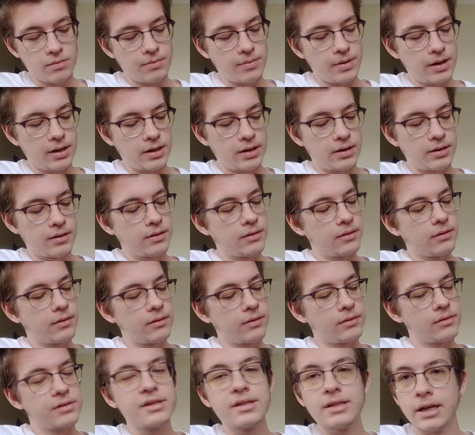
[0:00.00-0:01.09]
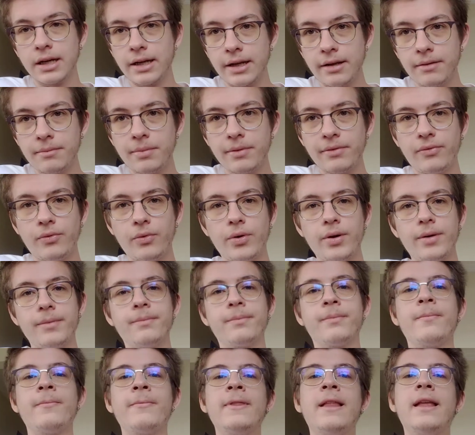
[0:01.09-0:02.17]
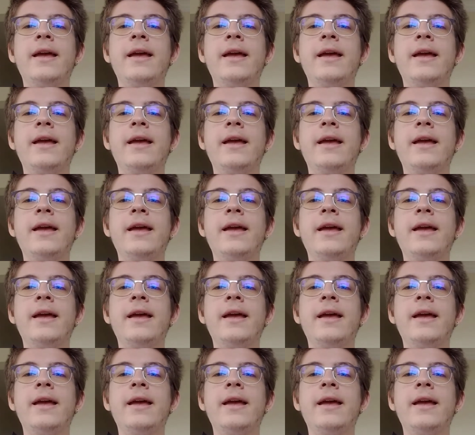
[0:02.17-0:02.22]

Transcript: been studying before.